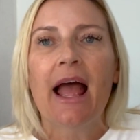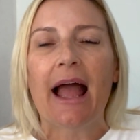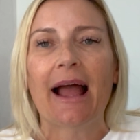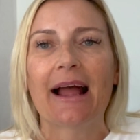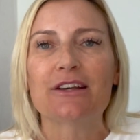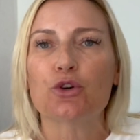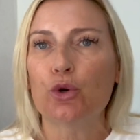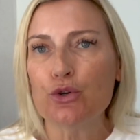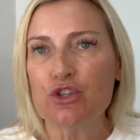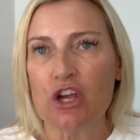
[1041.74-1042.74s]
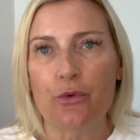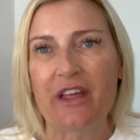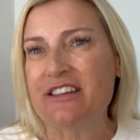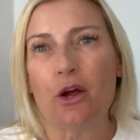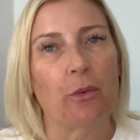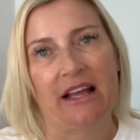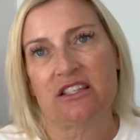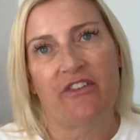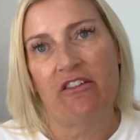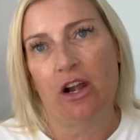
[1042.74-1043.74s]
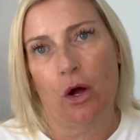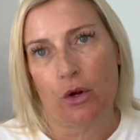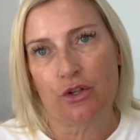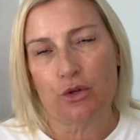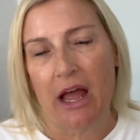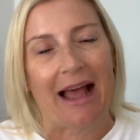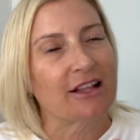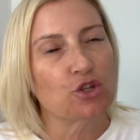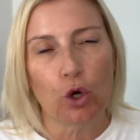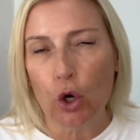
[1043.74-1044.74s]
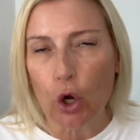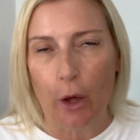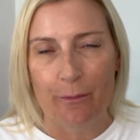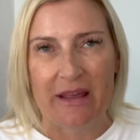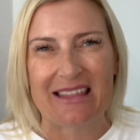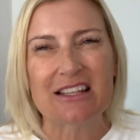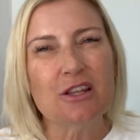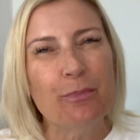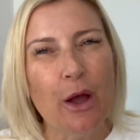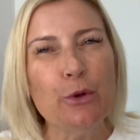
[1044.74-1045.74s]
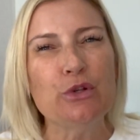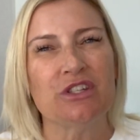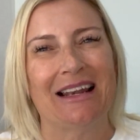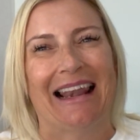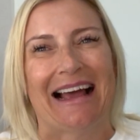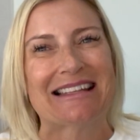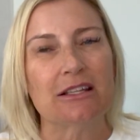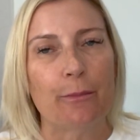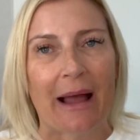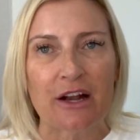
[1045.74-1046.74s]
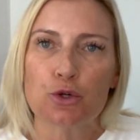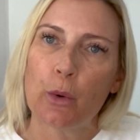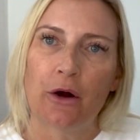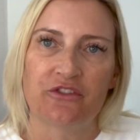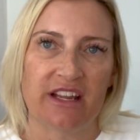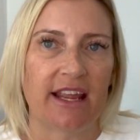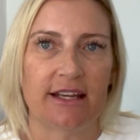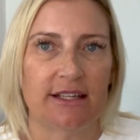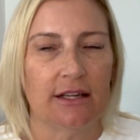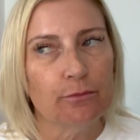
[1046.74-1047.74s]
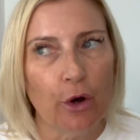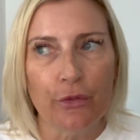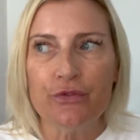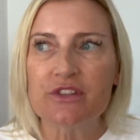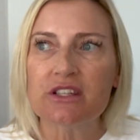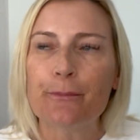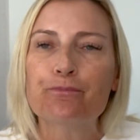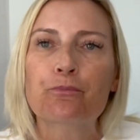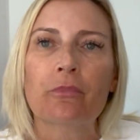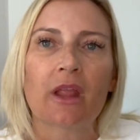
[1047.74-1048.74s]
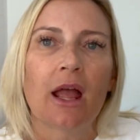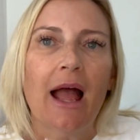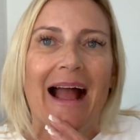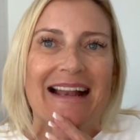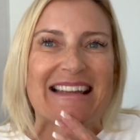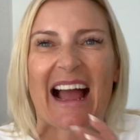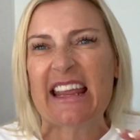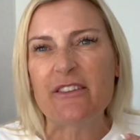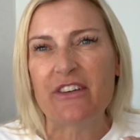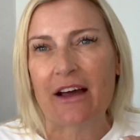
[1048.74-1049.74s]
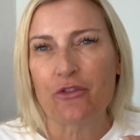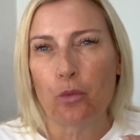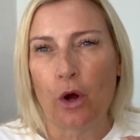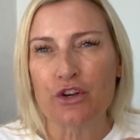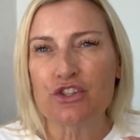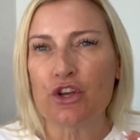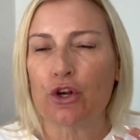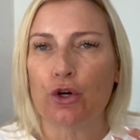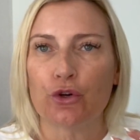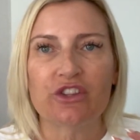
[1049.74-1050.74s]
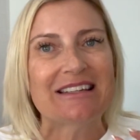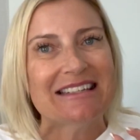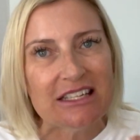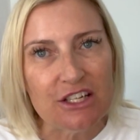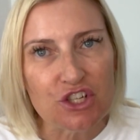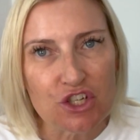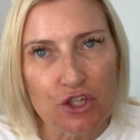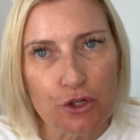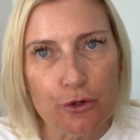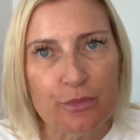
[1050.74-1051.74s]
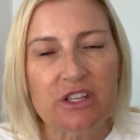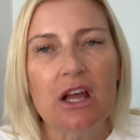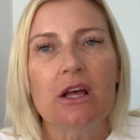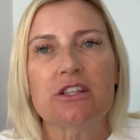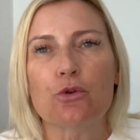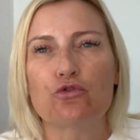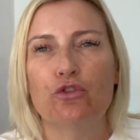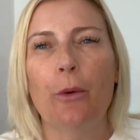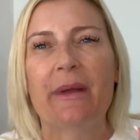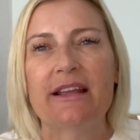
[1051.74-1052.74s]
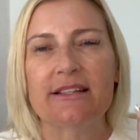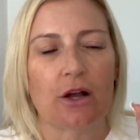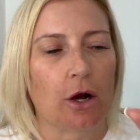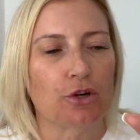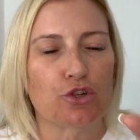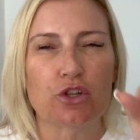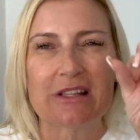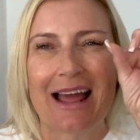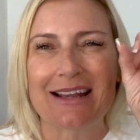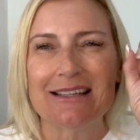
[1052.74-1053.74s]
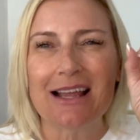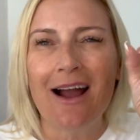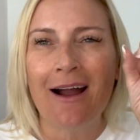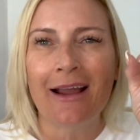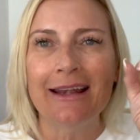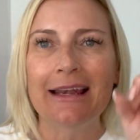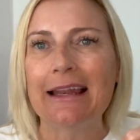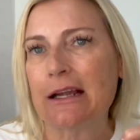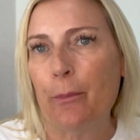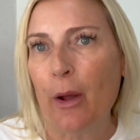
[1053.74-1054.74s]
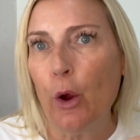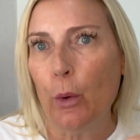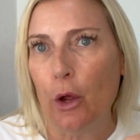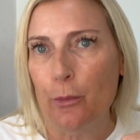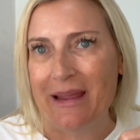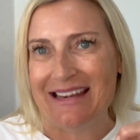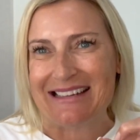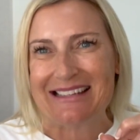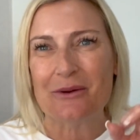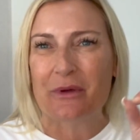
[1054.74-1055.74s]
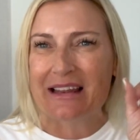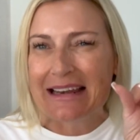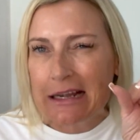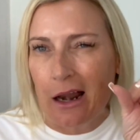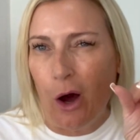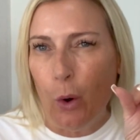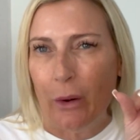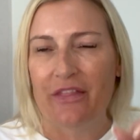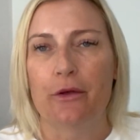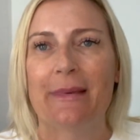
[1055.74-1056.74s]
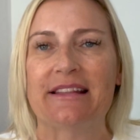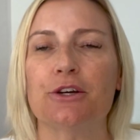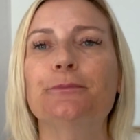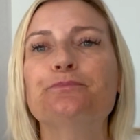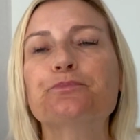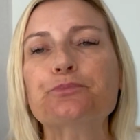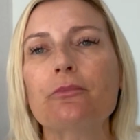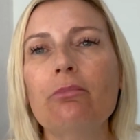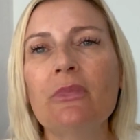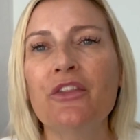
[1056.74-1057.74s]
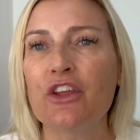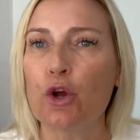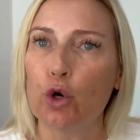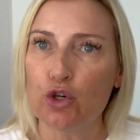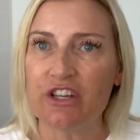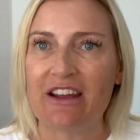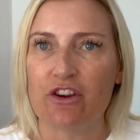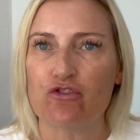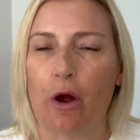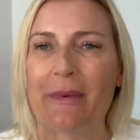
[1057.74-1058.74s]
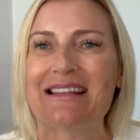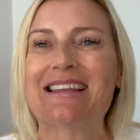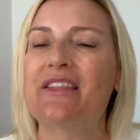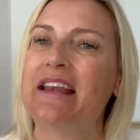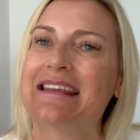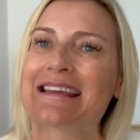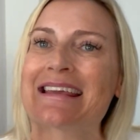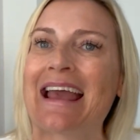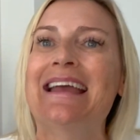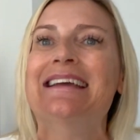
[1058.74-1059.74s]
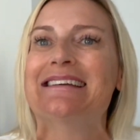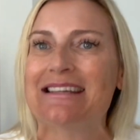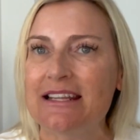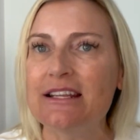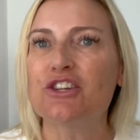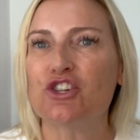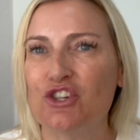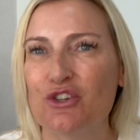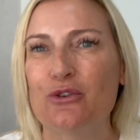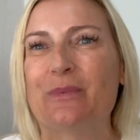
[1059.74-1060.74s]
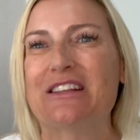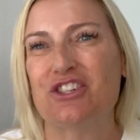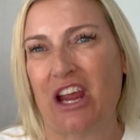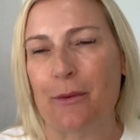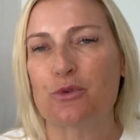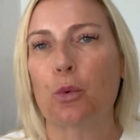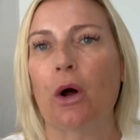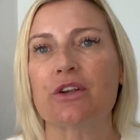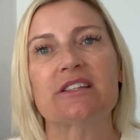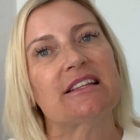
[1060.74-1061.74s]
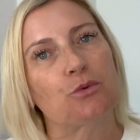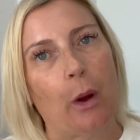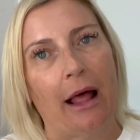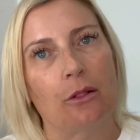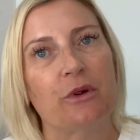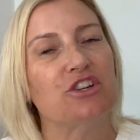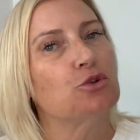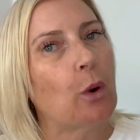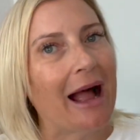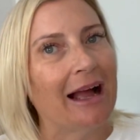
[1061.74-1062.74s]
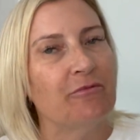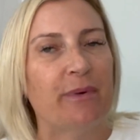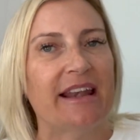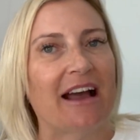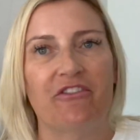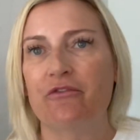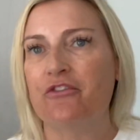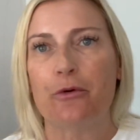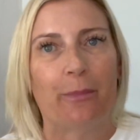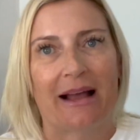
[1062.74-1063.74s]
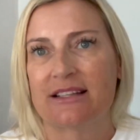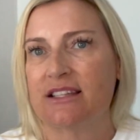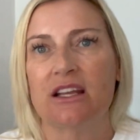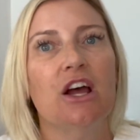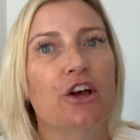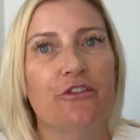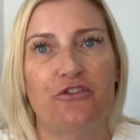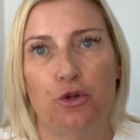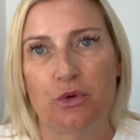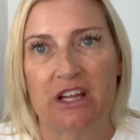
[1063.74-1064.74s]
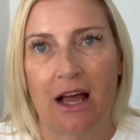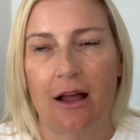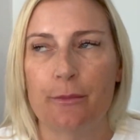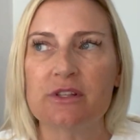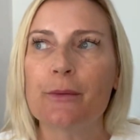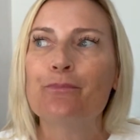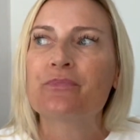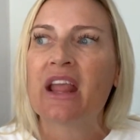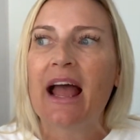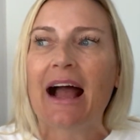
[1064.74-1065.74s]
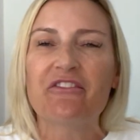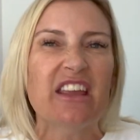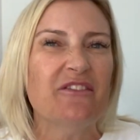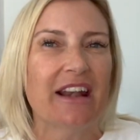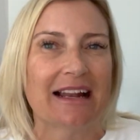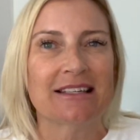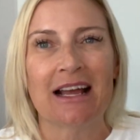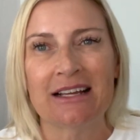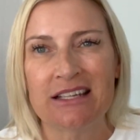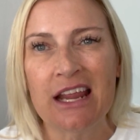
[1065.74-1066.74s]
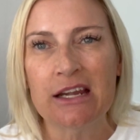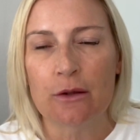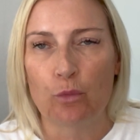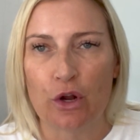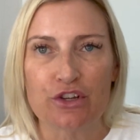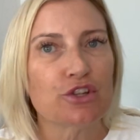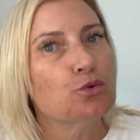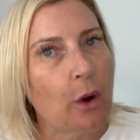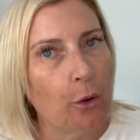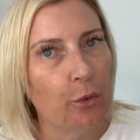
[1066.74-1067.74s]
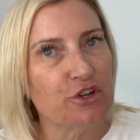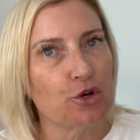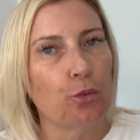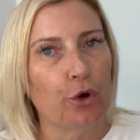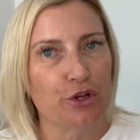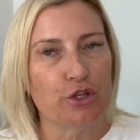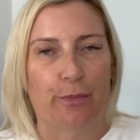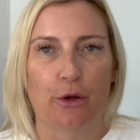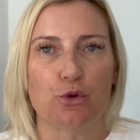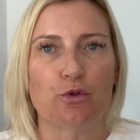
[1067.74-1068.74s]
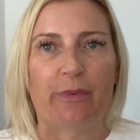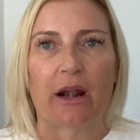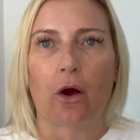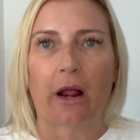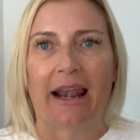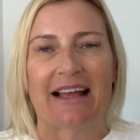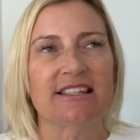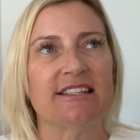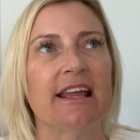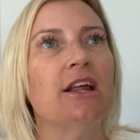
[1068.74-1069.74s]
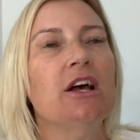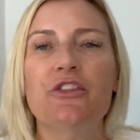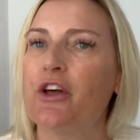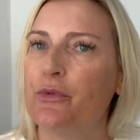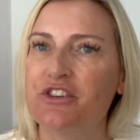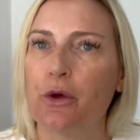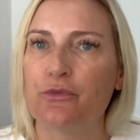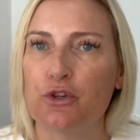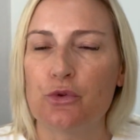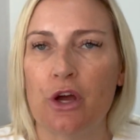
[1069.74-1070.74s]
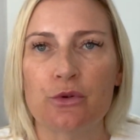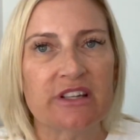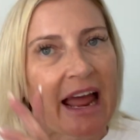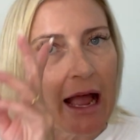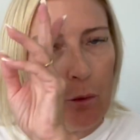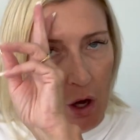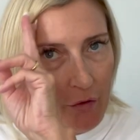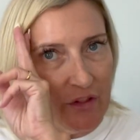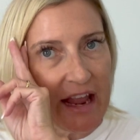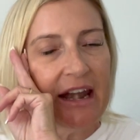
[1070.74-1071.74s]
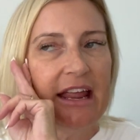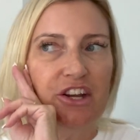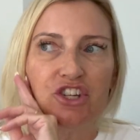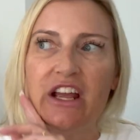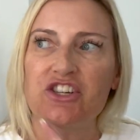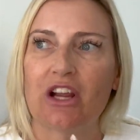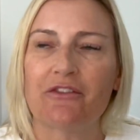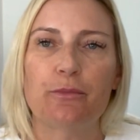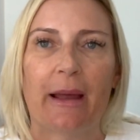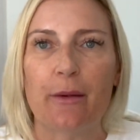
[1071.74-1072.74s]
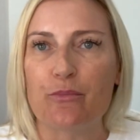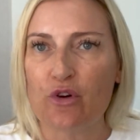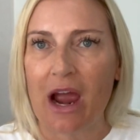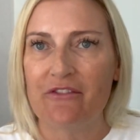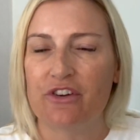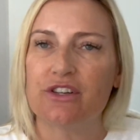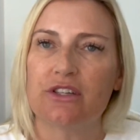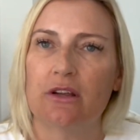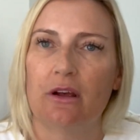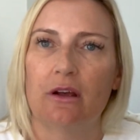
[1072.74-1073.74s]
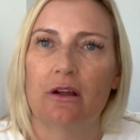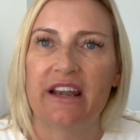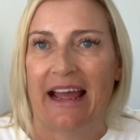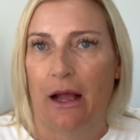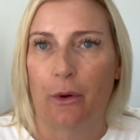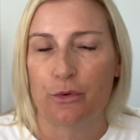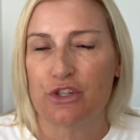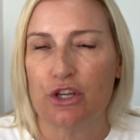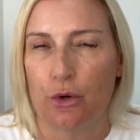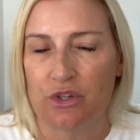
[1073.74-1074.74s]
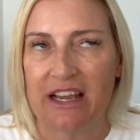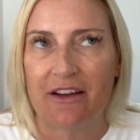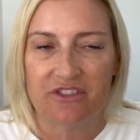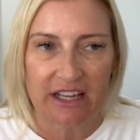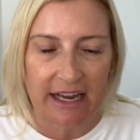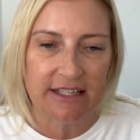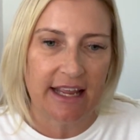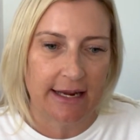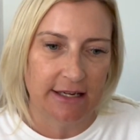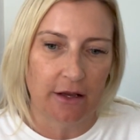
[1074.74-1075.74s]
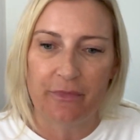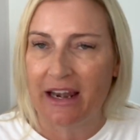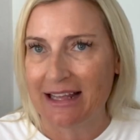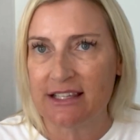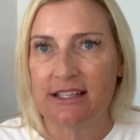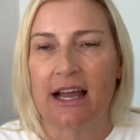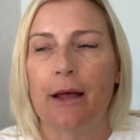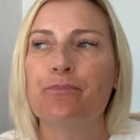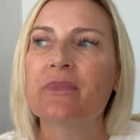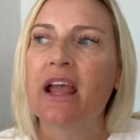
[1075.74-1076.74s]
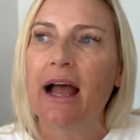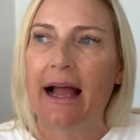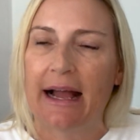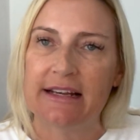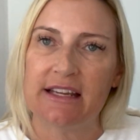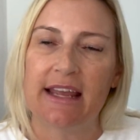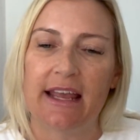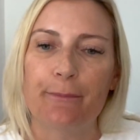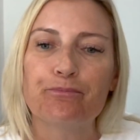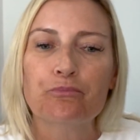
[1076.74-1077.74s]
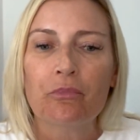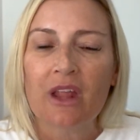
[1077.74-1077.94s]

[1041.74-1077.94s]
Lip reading: And also they don't last very long at all on me. They're supposed to last about 12 to 18 months. And I even have the ones that are called the T-tubes. So grommets are just like tiny little polo mints with a little hole in the middle, the ordinary grommets. And then you can get T-tube shaped ones as well, which is what I've been having for the past few times. I've even had titanium ones as well, which were supposed to be longer lasting, though they don't do those now on the NHS. You have to pay private now. I was told to have titanium the last time I had it in.